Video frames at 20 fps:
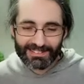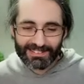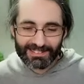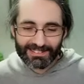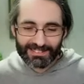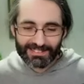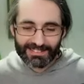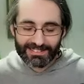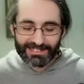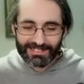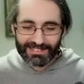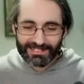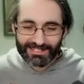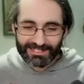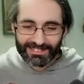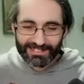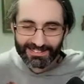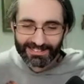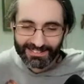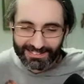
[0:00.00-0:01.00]

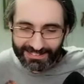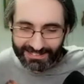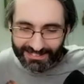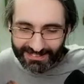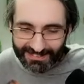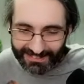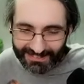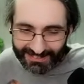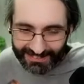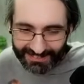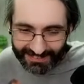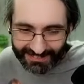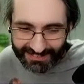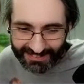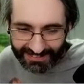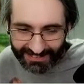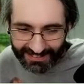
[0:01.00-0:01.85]
No one is speaking in this clip.